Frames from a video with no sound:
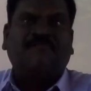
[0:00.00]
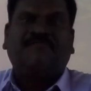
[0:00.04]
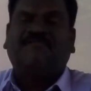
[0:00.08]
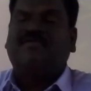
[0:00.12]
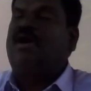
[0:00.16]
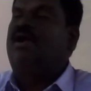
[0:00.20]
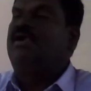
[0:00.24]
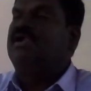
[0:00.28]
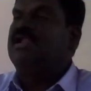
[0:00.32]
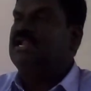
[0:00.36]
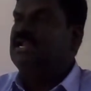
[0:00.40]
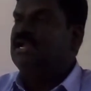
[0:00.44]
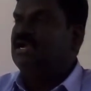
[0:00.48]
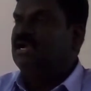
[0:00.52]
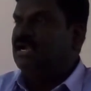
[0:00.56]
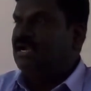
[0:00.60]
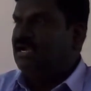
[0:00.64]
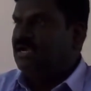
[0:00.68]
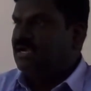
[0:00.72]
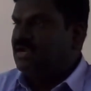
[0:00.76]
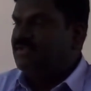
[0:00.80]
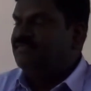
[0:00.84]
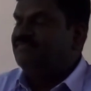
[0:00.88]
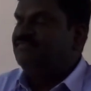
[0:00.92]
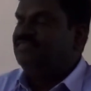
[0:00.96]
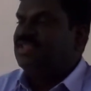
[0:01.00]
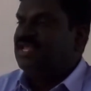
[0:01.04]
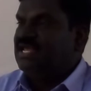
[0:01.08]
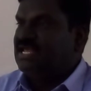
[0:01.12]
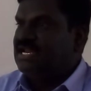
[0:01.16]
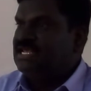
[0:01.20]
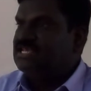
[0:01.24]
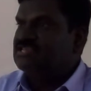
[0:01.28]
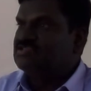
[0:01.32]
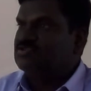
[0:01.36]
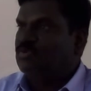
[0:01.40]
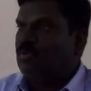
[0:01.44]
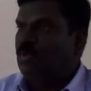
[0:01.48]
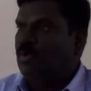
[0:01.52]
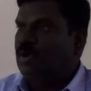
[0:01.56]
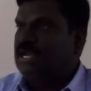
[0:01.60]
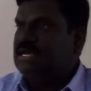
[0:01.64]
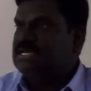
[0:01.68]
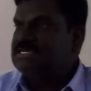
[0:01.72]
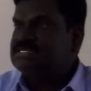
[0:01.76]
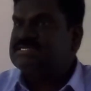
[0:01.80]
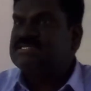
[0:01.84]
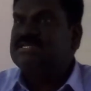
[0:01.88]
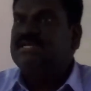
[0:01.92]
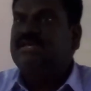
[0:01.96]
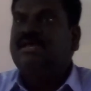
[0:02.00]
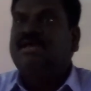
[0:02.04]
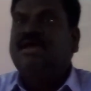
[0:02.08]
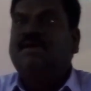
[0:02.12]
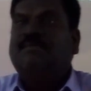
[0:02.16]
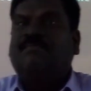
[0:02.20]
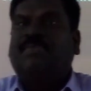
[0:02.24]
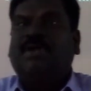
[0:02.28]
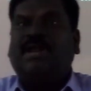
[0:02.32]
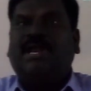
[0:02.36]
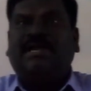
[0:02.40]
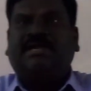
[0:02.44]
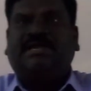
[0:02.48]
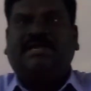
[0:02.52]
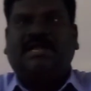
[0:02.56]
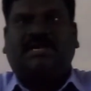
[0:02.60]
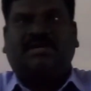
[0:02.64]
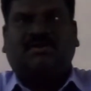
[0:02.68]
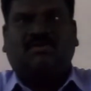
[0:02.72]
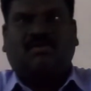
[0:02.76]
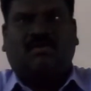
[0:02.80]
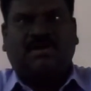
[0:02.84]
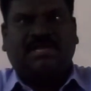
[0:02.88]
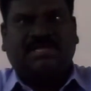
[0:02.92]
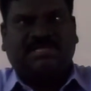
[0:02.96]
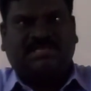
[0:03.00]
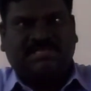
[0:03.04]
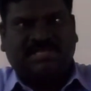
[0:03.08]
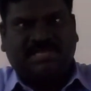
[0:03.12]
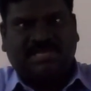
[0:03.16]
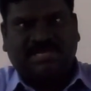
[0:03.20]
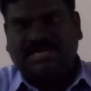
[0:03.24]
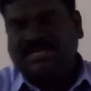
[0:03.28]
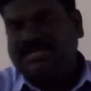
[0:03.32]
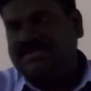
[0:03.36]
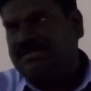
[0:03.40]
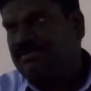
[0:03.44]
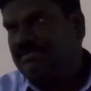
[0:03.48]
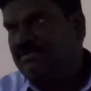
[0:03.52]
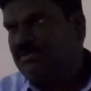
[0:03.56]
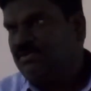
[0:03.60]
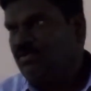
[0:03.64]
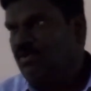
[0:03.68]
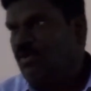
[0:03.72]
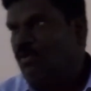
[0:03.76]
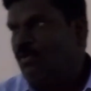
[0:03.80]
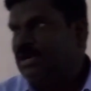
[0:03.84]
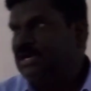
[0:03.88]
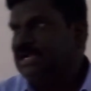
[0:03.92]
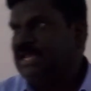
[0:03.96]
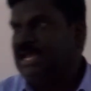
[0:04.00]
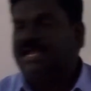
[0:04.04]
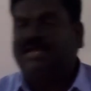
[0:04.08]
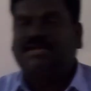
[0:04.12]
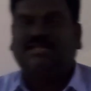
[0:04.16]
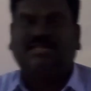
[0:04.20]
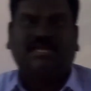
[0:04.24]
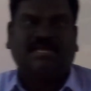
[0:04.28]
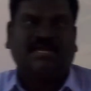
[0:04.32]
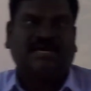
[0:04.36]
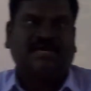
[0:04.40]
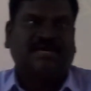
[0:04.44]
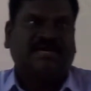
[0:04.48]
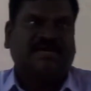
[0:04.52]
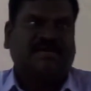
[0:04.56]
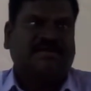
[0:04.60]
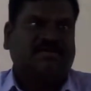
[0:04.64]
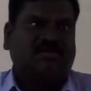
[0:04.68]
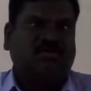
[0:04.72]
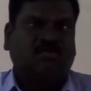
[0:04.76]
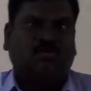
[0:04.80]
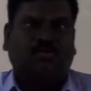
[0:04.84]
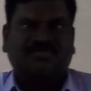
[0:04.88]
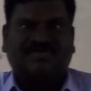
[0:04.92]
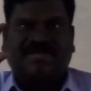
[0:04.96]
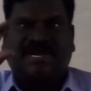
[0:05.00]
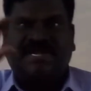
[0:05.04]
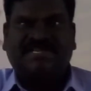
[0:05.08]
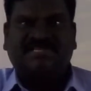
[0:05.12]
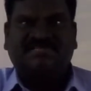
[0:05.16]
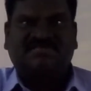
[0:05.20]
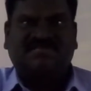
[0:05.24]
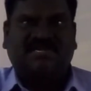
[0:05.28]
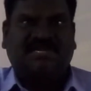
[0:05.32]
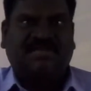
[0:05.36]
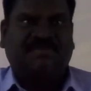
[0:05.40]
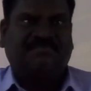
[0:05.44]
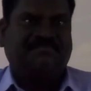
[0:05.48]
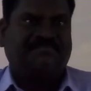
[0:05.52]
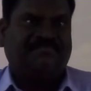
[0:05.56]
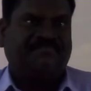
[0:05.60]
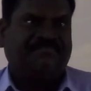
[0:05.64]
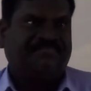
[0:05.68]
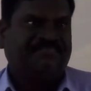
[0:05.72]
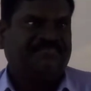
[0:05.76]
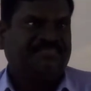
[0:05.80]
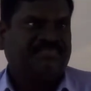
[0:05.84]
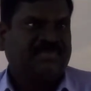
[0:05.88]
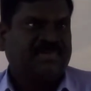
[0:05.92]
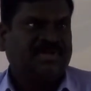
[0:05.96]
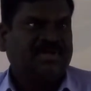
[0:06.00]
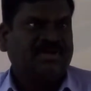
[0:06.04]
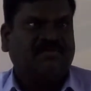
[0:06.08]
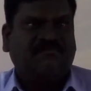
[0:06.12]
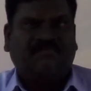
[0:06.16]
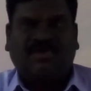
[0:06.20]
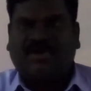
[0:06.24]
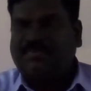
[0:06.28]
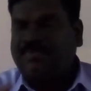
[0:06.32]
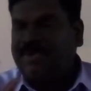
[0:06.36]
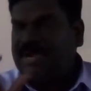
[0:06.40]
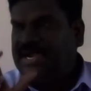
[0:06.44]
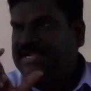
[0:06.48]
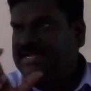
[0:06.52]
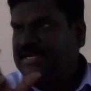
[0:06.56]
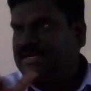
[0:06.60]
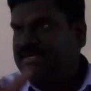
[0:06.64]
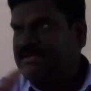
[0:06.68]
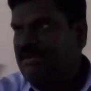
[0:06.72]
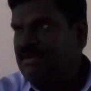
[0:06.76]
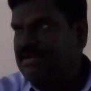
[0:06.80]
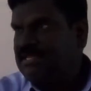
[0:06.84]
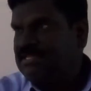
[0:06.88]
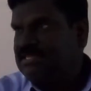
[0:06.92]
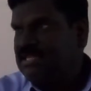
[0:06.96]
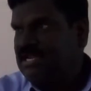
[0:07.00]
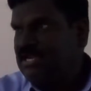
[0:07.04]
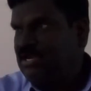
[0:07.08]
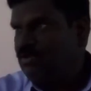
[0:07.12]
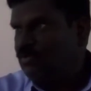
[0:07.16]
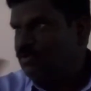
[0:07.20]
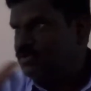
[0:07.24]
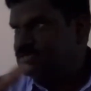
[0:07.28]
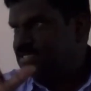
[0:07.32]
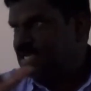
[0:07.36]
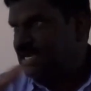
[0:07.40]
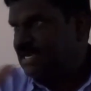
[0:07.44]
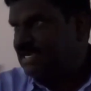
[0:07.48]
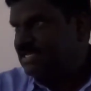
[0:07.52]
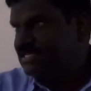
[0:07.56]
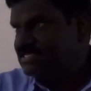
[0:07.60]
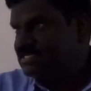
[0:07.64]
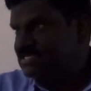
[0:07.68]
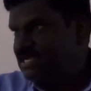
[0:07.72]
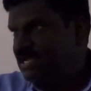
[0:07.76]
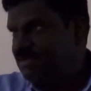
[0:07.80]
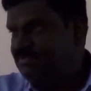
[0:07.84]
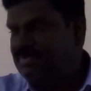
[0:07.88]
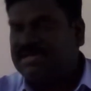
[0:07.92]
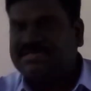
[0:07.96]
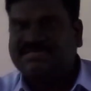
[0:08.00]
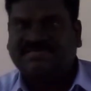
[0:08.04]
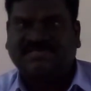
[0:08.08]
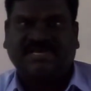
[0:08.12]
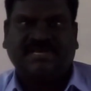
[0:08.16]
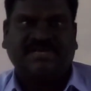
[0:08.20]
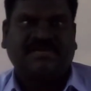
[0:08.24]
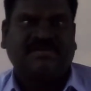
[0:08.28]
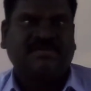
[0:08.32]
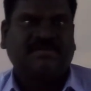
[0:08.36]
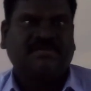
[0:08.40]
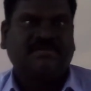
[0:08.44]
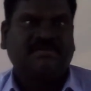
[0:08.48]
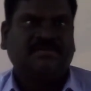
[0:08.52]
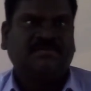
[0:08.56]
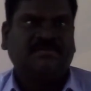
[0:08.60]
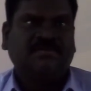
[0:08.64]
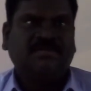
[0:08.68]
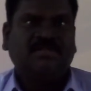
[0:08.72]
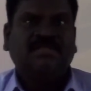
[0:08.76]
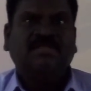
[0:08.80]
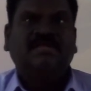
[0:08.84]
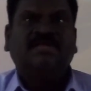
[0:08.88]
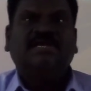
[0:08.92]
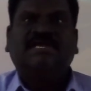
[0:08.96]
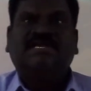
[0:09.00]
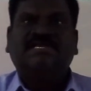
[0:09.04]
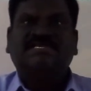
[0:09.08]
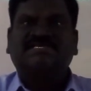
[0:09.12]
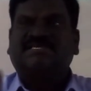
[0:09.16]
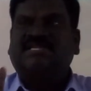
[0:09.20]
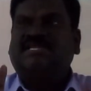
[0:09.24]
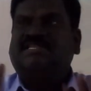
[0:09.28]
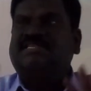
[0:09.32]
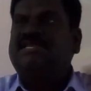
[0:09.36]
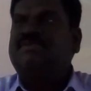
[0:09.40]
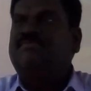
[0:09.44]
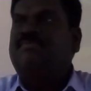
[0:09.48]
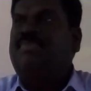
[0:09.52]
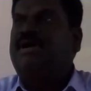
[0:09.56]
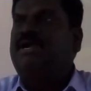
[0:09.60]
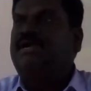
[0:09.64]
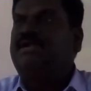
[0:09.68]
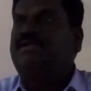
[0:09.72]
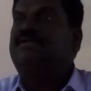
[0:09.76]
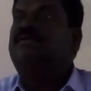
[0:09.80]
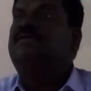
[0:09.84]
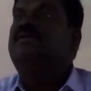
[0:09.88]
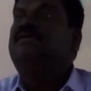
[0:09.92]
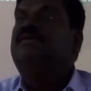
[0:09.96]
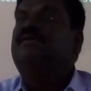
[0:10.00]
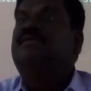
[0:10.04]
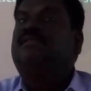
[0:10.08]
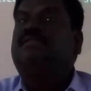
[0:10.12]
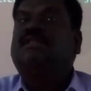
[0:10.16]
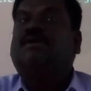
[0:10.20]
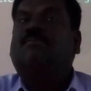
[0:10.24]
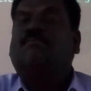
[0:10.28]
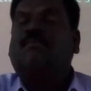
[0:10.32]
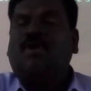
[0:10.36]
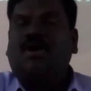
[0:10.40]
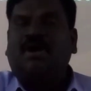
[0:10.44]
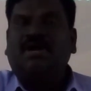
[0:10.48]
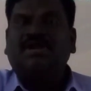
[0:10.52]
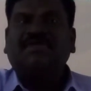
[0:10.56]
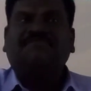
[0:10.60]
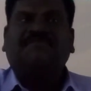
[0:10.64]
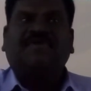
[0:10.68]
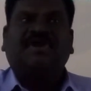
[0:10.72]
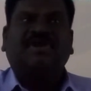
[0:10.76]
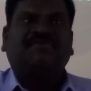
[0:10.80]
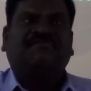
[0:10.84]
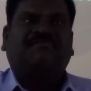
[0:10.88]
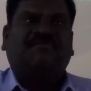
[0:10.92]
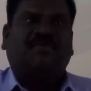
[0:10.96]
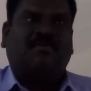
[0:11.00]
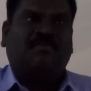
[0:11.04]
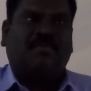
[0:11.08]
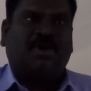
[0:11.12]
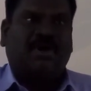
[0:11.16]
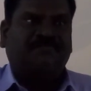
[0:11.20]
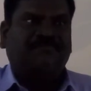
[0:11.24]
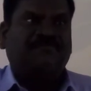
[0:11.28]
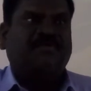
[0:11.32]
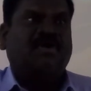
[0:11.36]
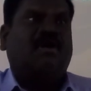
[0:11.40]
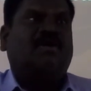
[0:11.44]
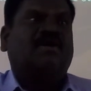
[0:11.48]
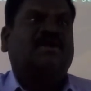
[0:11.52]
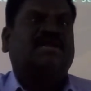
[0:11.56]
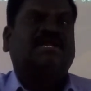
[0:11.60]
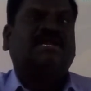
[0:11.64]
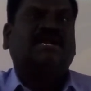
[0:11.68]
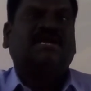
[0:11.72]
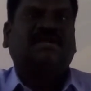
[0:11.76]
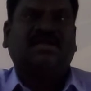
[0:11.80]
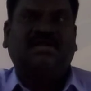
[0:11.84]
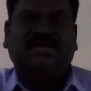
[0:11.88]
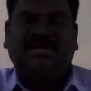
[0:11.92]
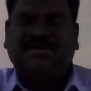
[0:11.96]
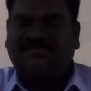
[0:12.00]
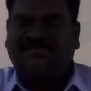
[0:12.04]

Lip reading: of continental drift theory is known as plate tectonic theory. No one taken the credit, no scientist name. For plate tectonic theory, no scientist name assigned. It is nothing but the modified form of continental